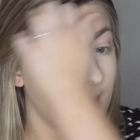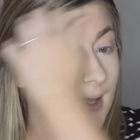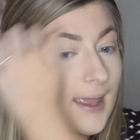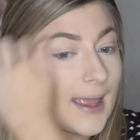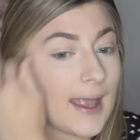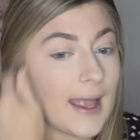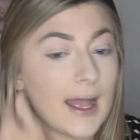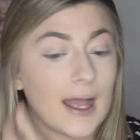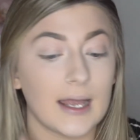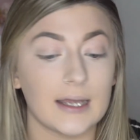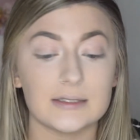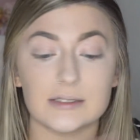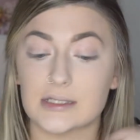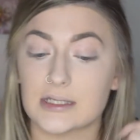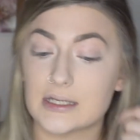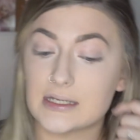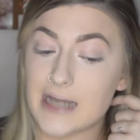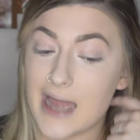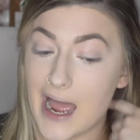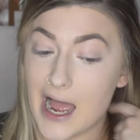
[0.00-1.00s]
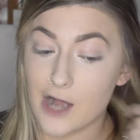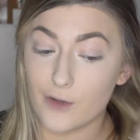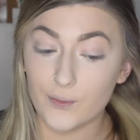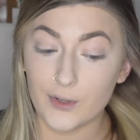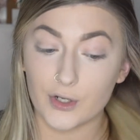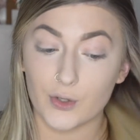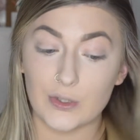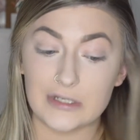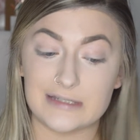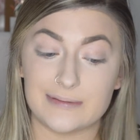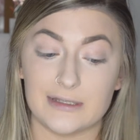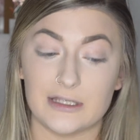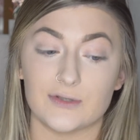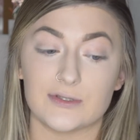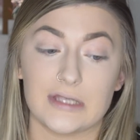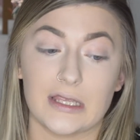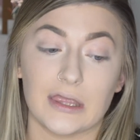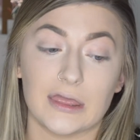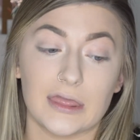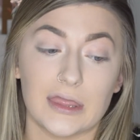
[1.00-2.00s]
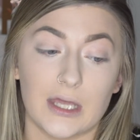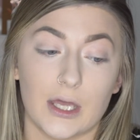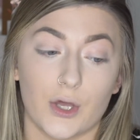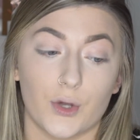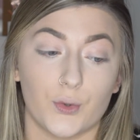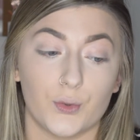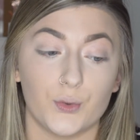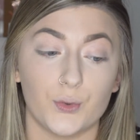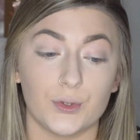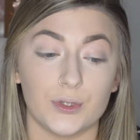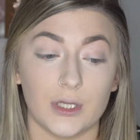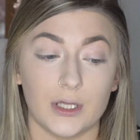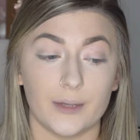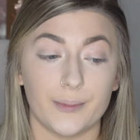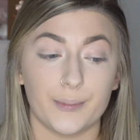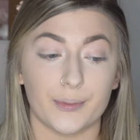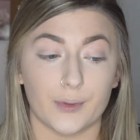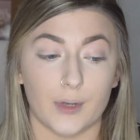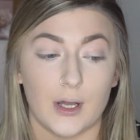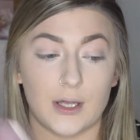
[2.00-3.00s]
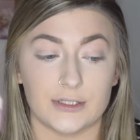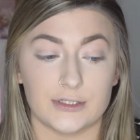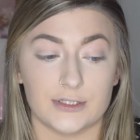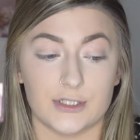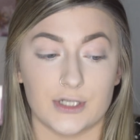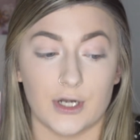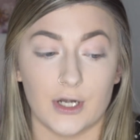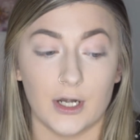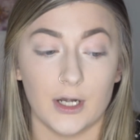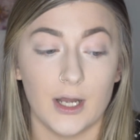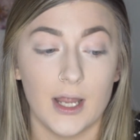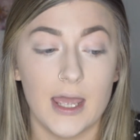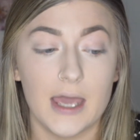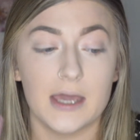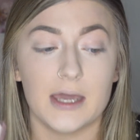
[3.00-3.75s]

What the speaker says: And now we're going to be using the Hula bronzer.